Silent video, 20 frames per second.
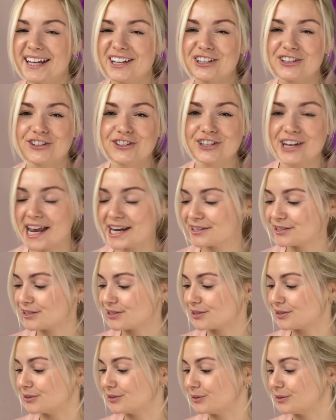
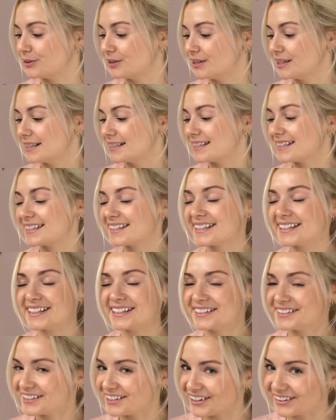gentle,
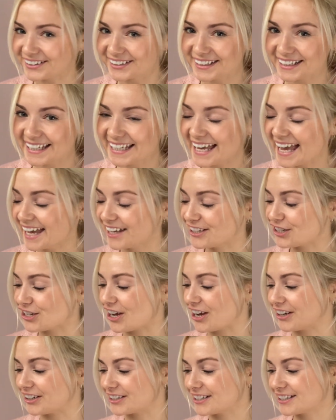snuggly
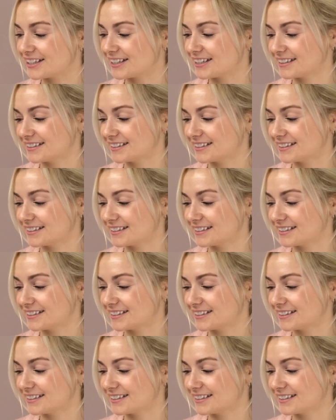hedgehogs.